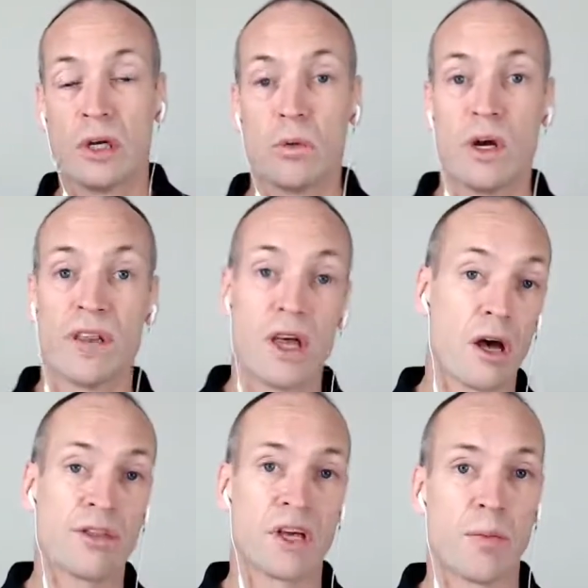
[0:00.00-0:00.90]
with a
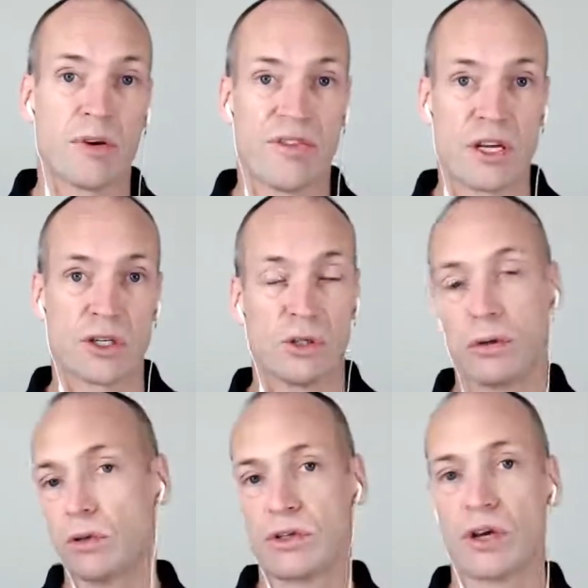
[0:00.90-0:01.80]
healthcare
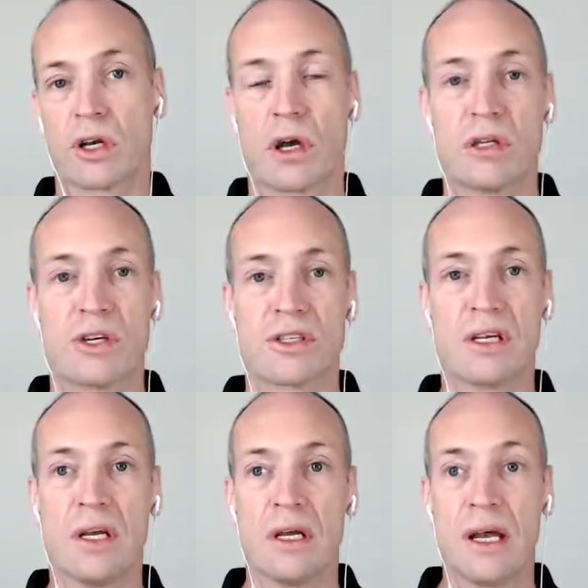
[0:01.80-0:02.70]
professional or a psychologist.